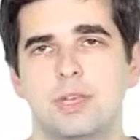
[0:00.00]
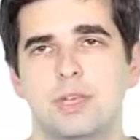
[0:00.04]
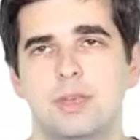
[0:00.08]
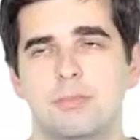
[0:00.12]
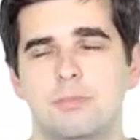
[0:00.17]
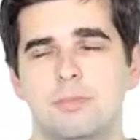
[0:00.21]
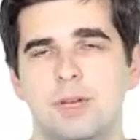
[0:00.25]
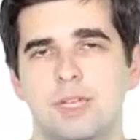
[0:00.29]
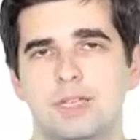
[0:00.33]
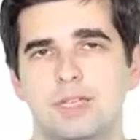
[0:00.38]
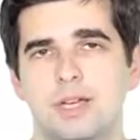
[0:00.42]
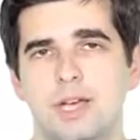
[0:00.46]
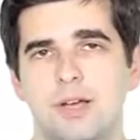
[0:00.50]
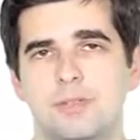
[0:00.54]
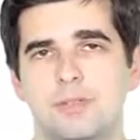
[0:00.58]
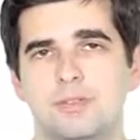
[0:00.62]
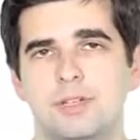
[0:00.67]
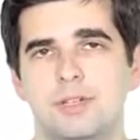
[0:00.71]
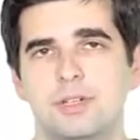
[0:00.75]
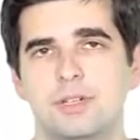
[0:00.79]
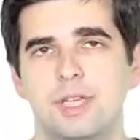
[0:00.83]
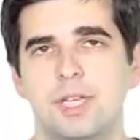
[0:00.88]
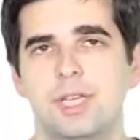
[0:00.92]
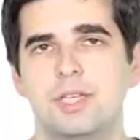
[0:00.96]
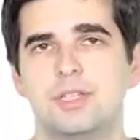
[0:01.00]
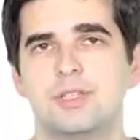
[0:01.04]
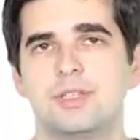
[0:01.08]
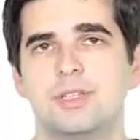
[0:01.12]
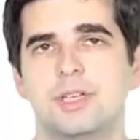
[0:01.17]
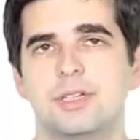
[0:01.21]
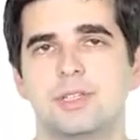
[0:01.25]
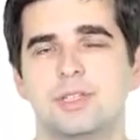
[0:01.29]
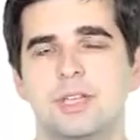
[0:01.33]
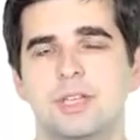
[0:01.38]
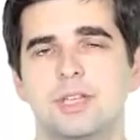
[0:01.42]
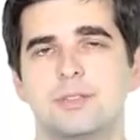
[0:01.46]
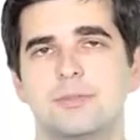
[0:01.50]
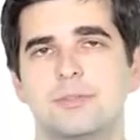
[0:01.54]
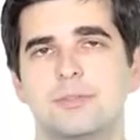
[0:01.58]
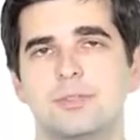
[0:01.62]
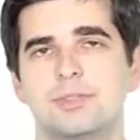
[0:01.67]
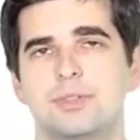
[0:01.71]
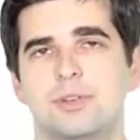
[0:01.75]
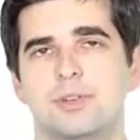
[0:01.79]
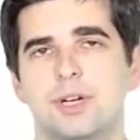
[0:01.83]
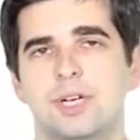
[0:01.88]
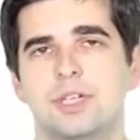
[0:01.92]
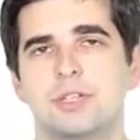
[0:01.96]
but after each successful
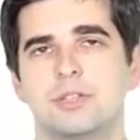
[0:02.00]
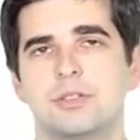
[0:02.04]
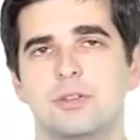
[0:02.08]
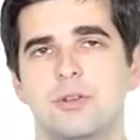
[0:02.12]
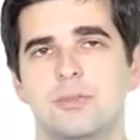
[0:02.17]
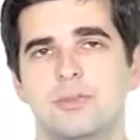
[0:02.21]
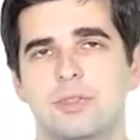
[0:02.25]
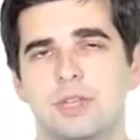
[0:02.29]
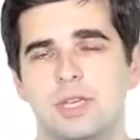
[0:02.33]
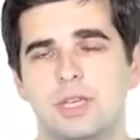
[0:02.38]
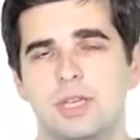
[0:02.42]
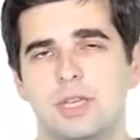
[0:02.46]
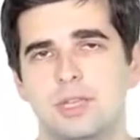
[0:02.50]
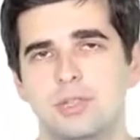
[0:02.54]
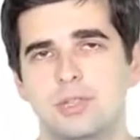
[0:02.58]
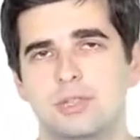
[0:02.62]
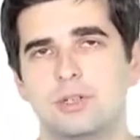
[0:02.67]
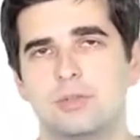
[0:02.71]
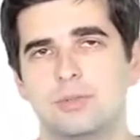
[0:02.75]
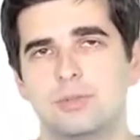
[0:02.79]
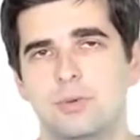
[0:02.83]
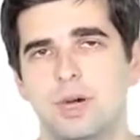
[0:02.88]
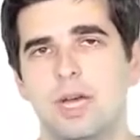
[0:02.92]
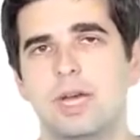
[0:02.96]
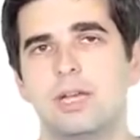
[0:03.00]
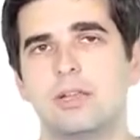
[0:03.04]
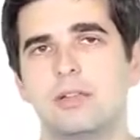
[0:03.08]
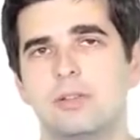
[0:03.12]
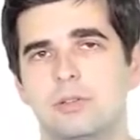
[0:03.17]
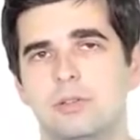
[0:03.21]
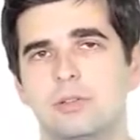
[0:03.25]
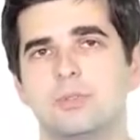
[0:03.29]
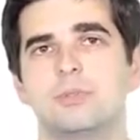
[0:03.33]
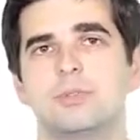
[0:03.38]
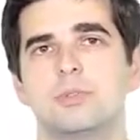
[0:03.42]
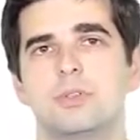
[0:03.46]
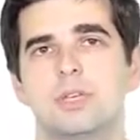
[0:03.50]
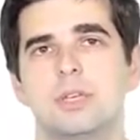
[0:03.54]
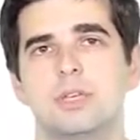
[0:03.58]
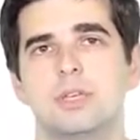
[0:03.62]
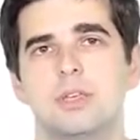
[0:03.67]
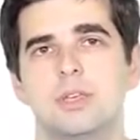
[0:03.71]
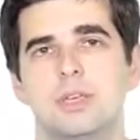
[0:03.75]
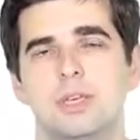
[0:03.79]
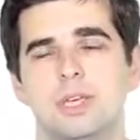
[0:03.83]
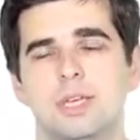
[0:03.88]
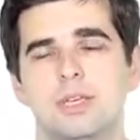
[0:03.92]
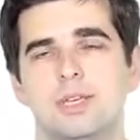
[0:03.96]
iteration of the inner while loop,
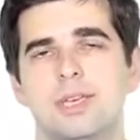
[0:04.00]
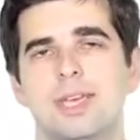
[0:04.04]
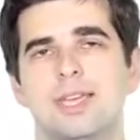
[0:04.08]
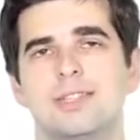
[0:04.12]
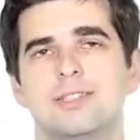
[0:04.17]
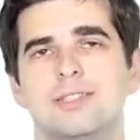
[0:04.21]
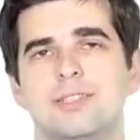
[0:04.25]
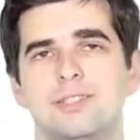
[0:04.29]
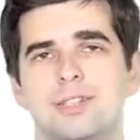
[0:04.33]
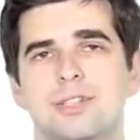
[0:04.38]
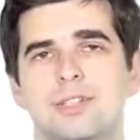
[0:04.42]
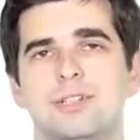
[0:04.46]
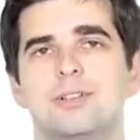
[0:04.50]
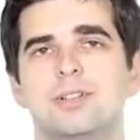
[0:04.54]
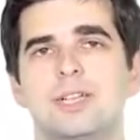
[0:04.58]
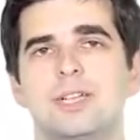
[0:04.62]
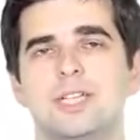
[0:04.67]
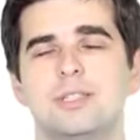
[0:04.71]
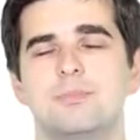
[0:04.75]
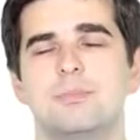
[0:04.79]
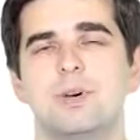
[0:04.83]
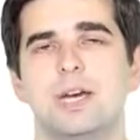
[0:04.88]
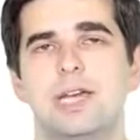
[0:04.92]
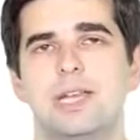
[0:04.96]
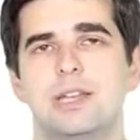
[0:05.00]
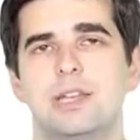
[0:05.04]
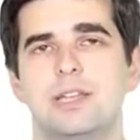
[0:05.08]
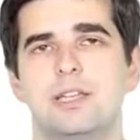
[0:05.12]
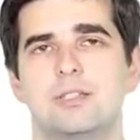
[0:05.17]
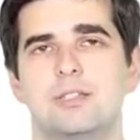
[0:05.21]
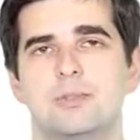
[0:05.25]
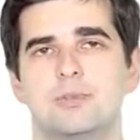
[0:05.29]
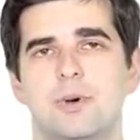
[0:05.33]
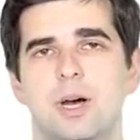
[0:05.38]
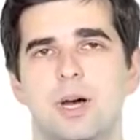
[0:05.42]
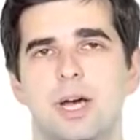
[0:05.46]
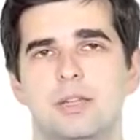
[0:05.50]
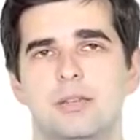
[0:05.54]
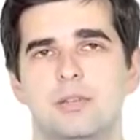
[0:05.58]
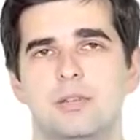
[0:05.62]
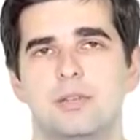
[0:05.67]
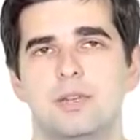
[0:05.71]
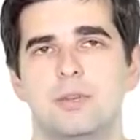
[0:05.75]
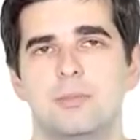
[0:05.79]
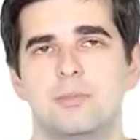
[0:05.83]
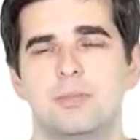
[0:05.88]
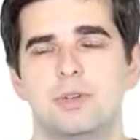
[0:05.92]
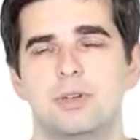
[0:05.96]
it gets decreased by at least 1,
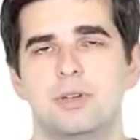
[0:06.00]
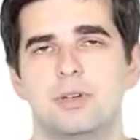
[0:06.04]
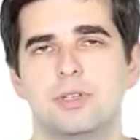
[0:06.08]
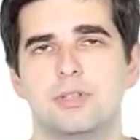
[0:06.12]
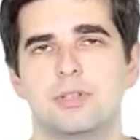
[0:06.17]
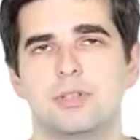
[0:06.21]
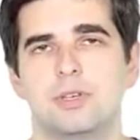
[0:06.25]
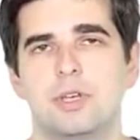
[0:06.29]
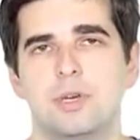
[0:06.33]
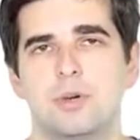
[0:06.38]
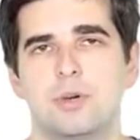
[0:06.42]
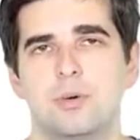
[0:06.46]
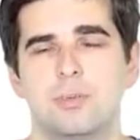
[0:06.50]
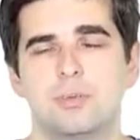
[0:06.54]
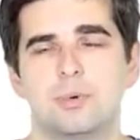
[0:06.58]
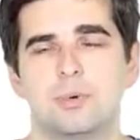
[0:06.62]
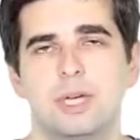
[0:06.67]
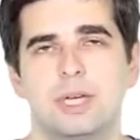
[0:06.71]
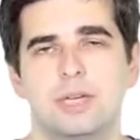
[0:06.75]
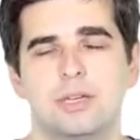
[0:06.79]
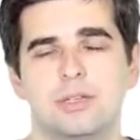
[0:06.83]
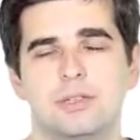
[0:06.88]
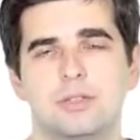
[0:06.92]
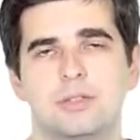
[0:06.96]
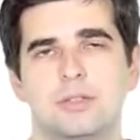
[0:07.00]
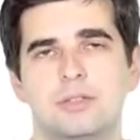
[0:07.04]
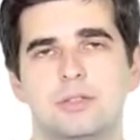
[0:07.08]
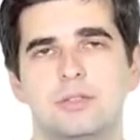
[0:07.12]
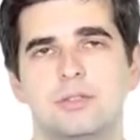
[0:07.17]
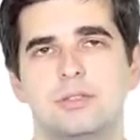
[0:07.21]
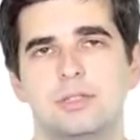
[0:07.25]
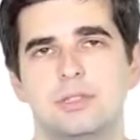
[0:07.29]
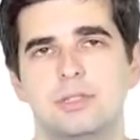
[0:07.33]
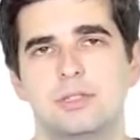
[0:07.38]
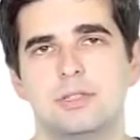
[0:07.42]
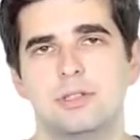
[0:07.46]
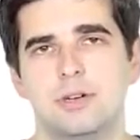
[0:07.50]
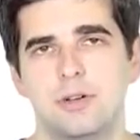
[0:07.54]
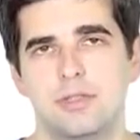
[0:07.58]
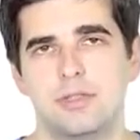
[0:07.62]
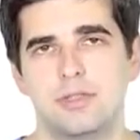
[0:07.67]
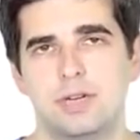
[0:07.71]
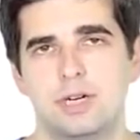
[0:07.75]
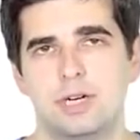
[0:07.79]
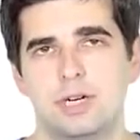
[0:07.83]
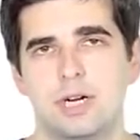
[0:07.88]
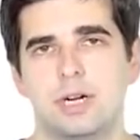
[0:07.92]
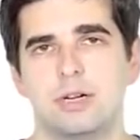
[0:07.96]
because we consider
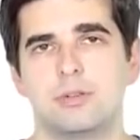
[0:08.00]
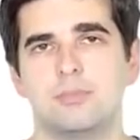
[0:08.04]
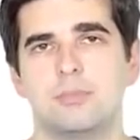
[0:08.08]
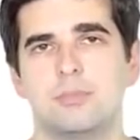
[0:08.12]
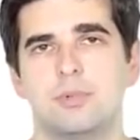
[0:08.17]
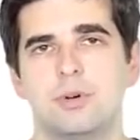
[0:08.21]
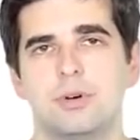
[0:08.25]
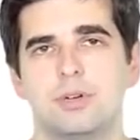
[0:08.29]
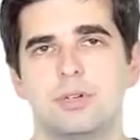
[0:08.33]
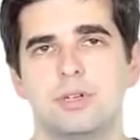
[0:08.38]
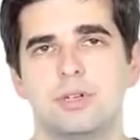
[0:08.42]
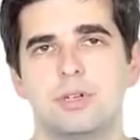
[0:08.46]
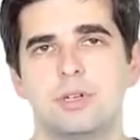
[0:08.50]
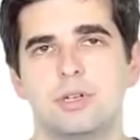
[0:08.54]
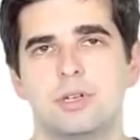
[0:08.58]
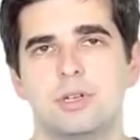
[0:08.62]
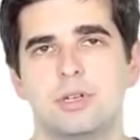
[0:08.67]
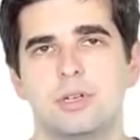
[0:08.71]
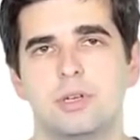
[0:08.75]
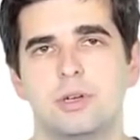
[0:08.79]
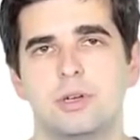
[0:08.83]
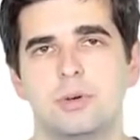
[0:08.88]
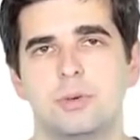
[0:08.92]
the current border,